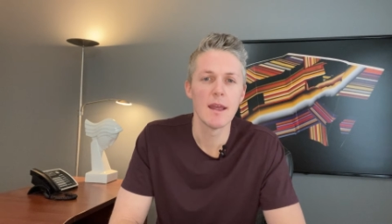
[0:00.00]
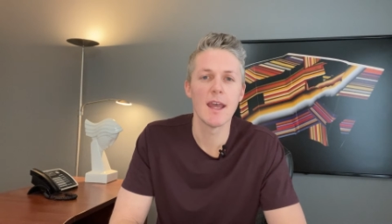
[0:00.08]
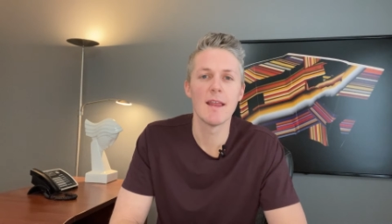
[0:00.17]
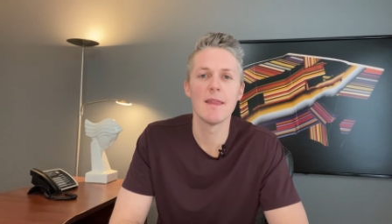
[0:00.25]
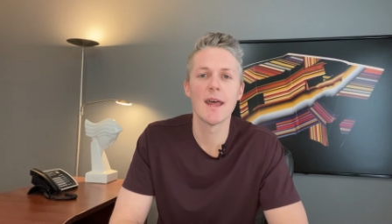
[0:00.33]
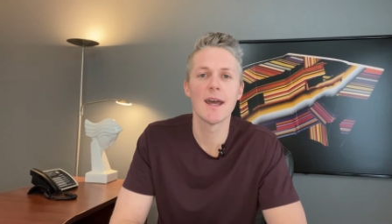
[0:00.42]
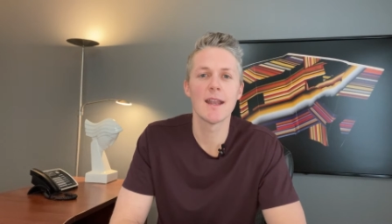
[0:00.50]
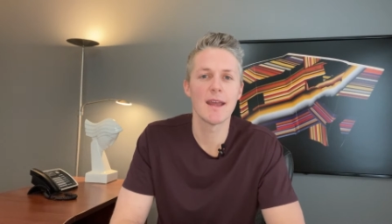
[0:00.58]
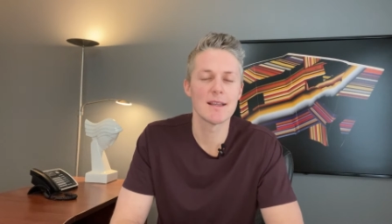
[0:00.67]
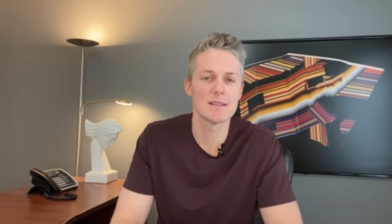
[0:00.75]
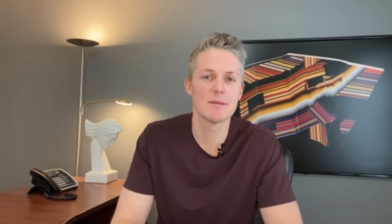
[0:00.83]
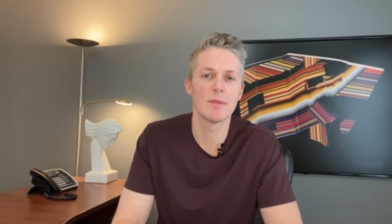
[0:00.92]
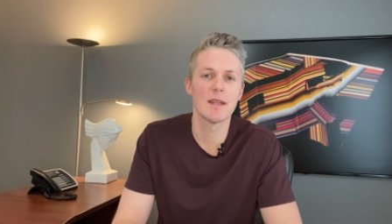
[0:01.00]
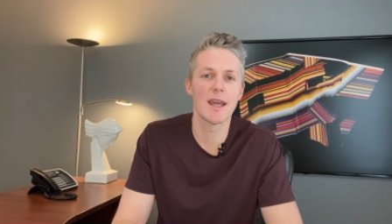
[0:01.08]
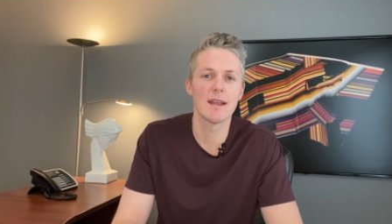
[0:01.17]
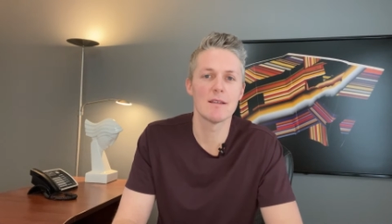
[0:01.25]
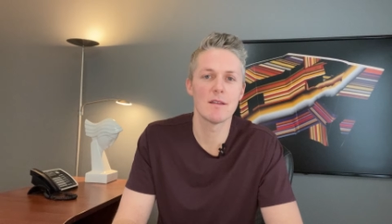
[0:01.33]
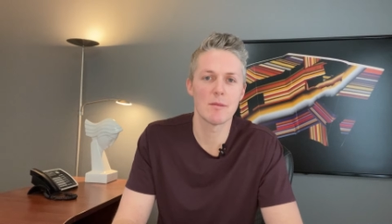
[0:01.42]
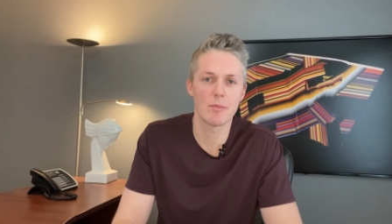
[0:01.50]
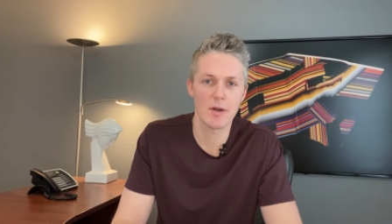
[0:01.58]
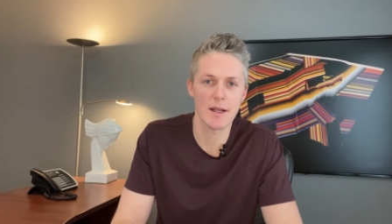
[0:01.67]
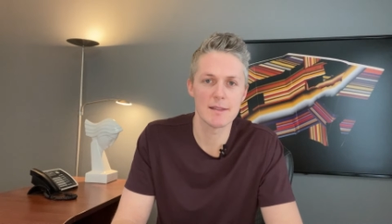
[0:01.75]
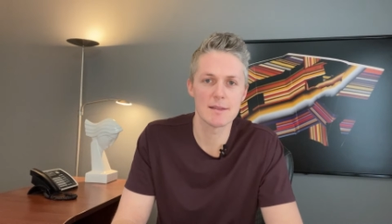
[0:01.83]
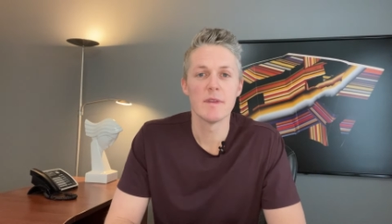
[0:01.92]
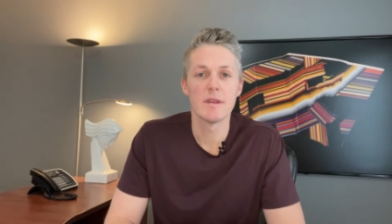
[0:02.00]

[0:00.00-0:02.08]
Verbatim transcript: and that hasn't been added to the price.